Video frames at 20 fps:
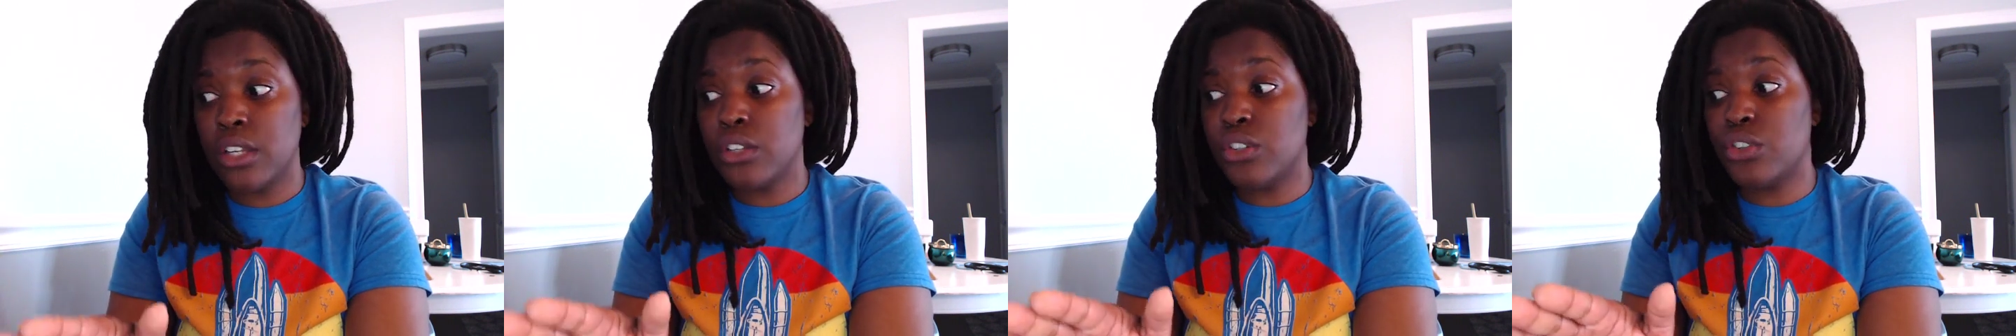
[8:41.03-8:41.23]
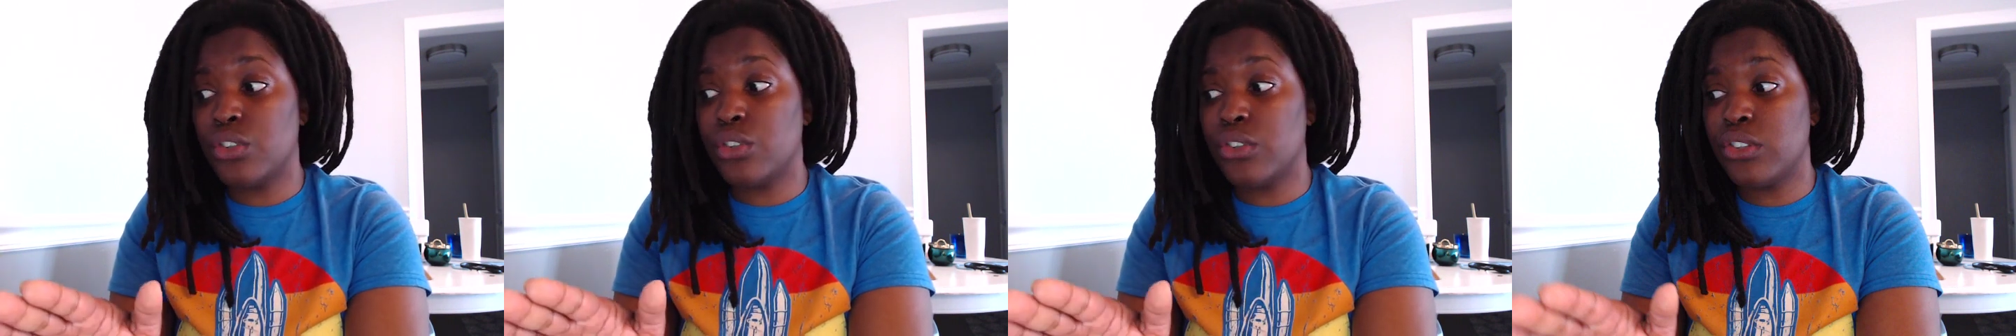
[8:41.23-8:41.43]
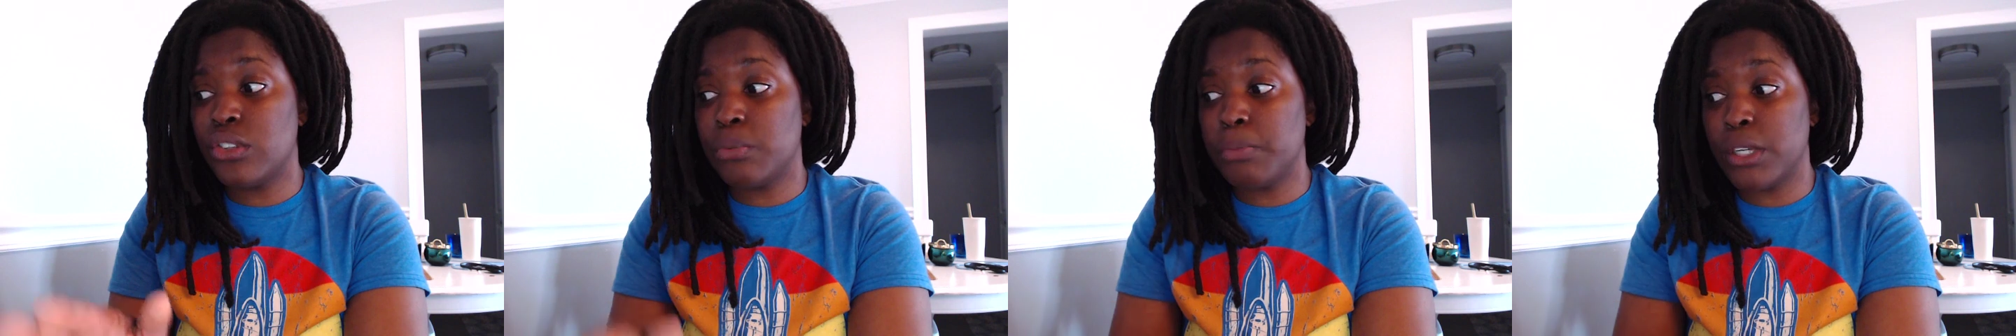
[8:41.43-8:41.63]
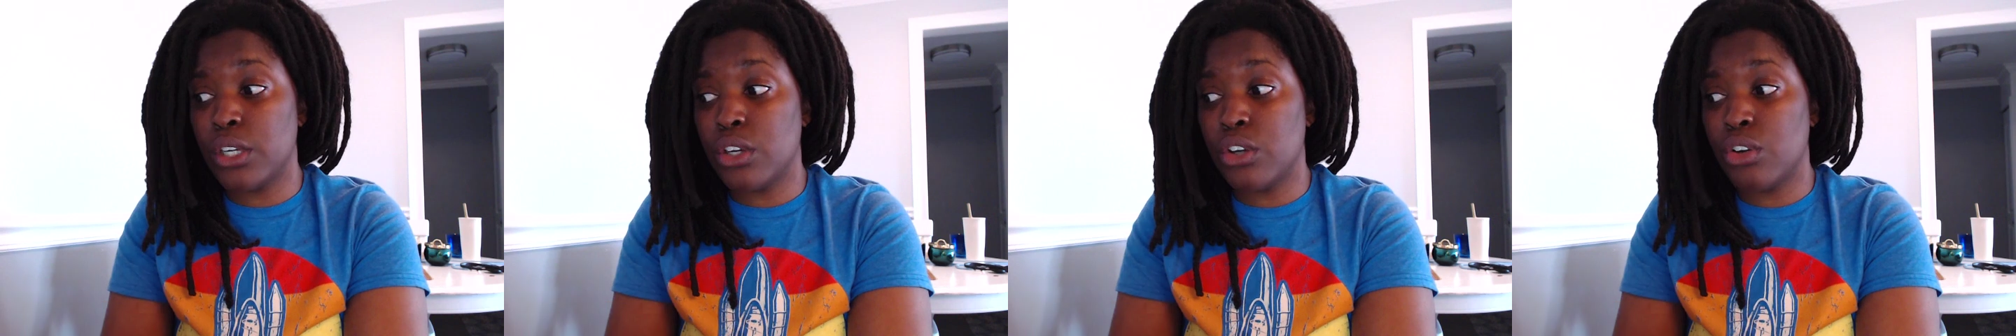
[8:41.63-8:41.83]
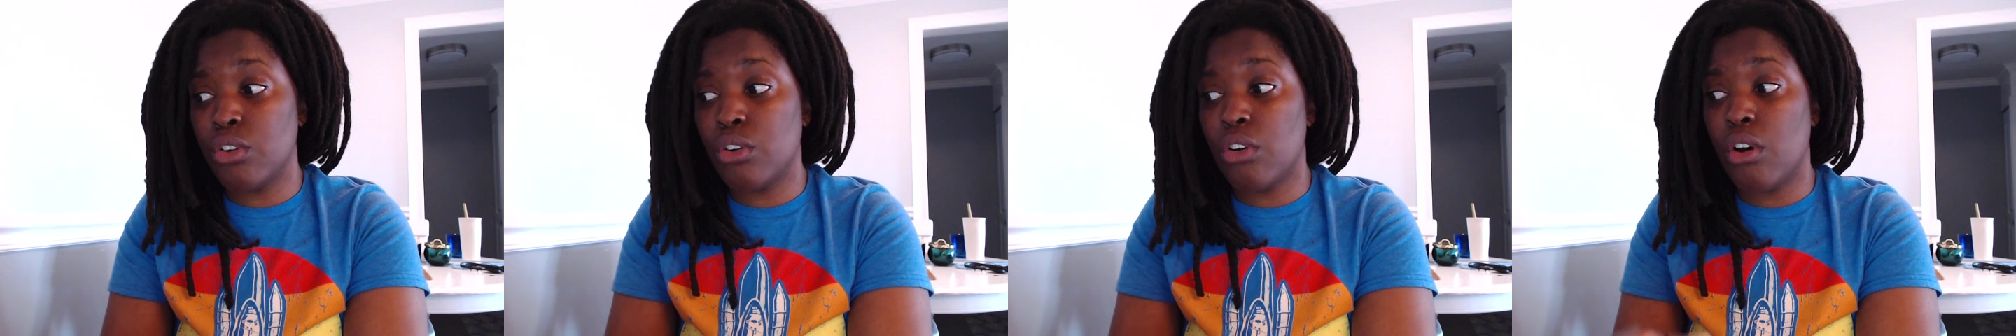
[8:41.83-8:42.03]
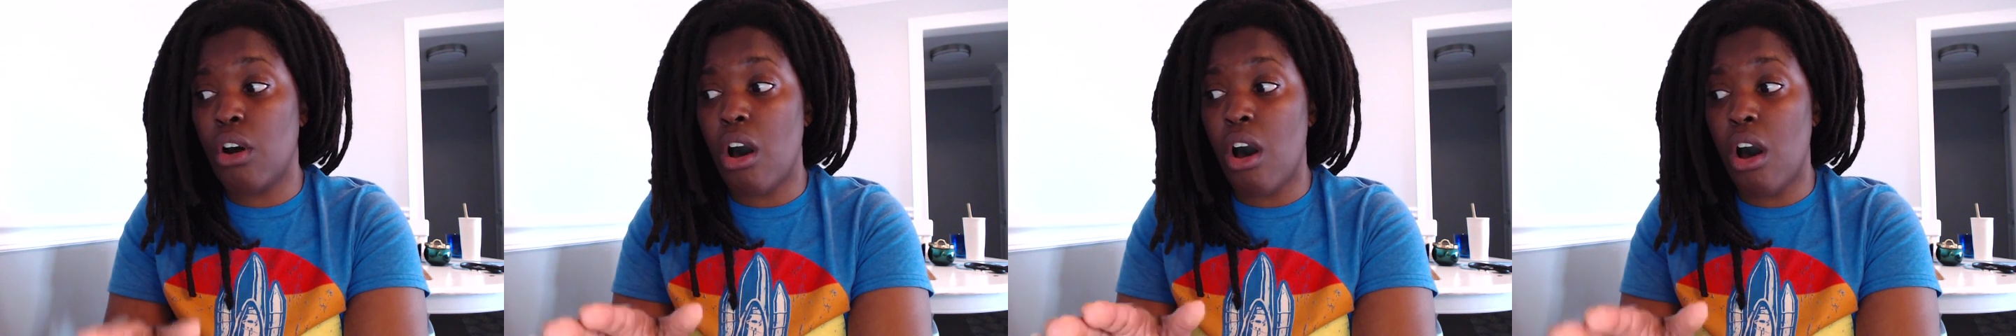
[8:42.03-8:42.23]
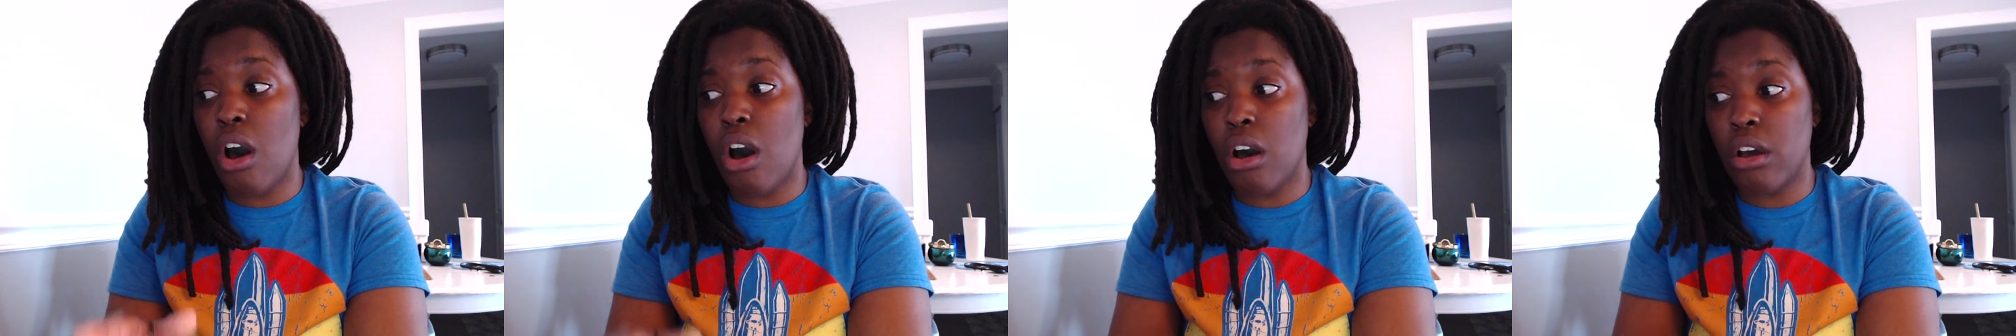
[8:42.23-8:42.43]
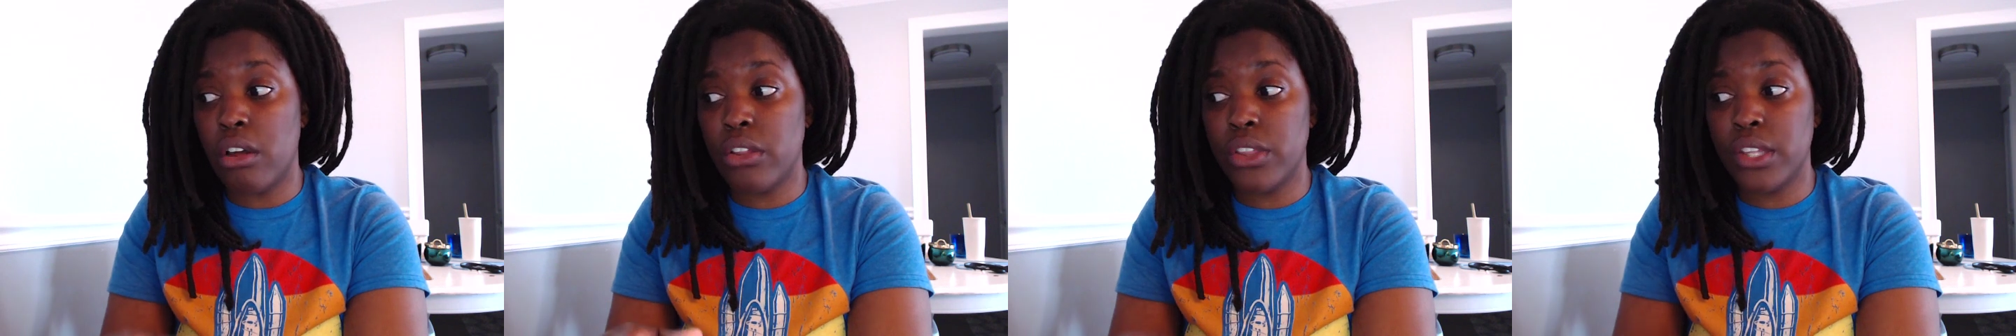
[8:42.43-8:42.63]
to spill
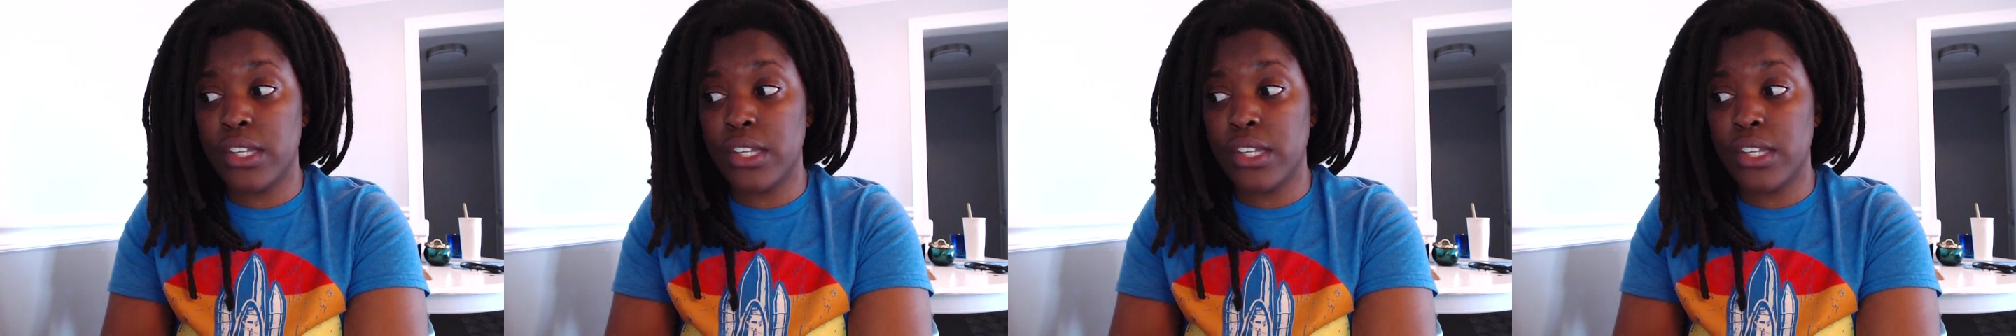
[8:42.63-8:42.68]
all